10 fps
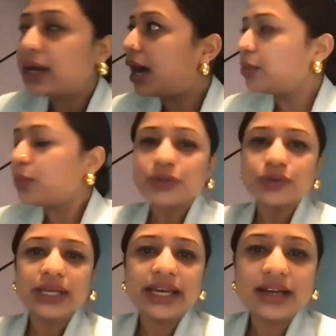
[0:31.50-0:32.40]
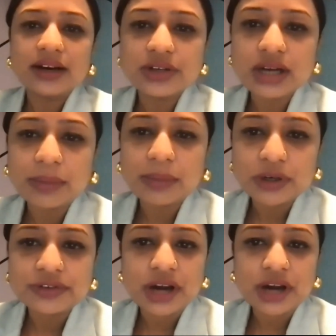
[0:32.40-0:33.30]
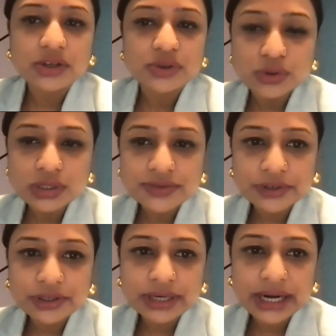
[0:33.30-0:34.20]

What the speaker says: I want to lay down a couple of ground rules for